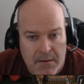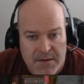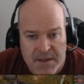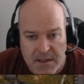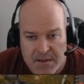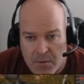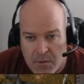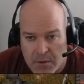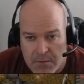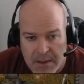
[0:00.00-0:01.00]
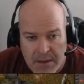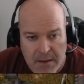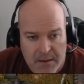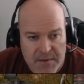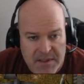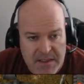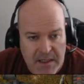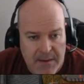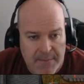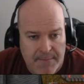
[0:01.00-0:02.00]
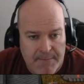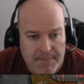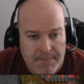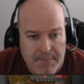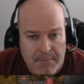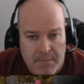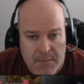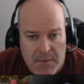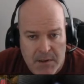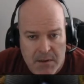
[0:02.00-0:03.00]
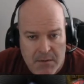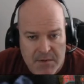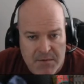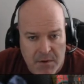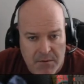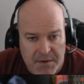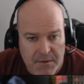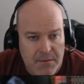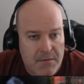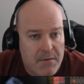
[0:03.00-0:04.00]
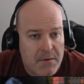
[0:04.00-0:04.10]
There's tons of ore. How come it's not? What's wrong with you?